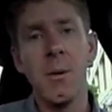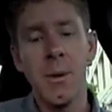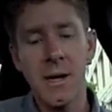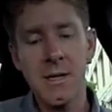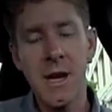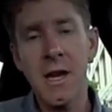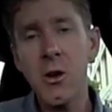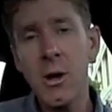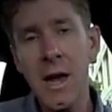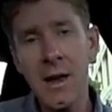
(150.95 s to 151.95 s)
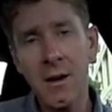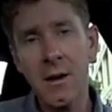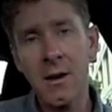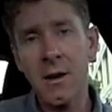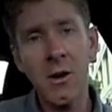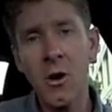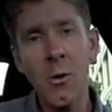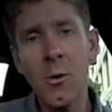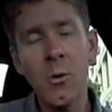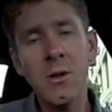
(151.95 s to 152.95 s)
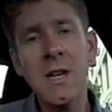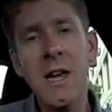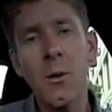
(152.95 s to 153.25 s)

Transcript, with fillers: But uh, you can't. No one will take